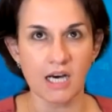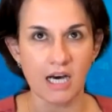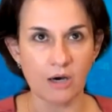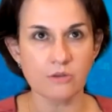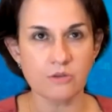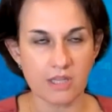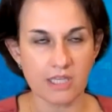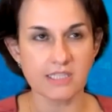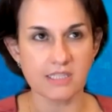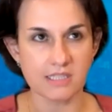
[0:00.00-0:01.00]
how do
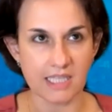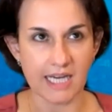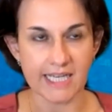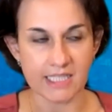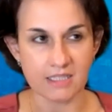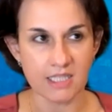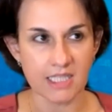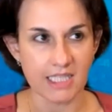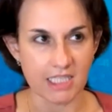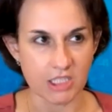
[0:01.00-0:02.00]
they decide
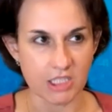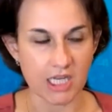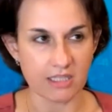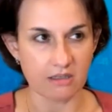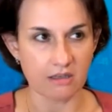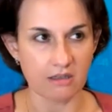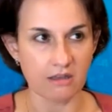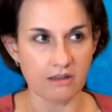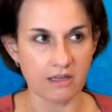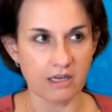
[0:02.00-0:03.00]
in
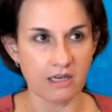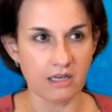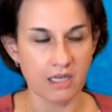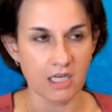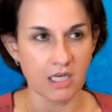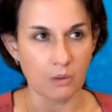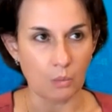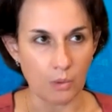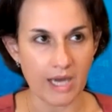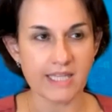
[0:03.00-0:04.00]
general
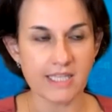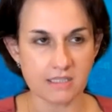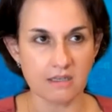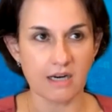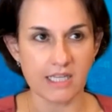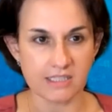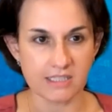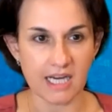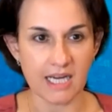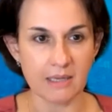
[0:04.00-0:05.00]
when is the right
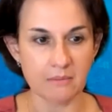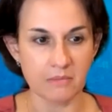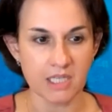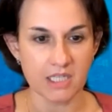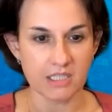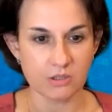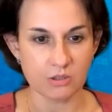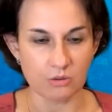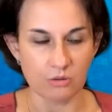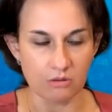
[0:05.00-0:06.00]
time
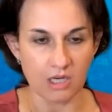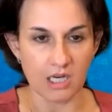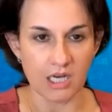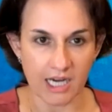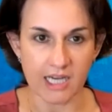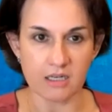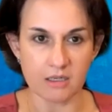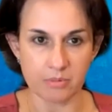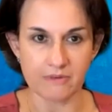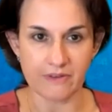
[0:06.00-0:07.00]
to hire
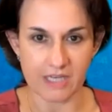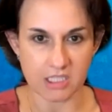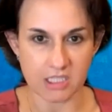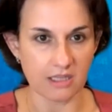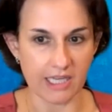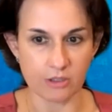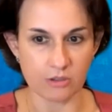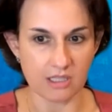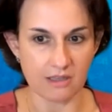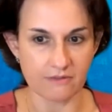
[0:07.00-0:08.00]
a professional like
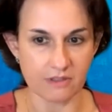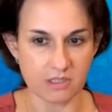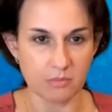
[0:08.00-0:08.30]
yourself? Is it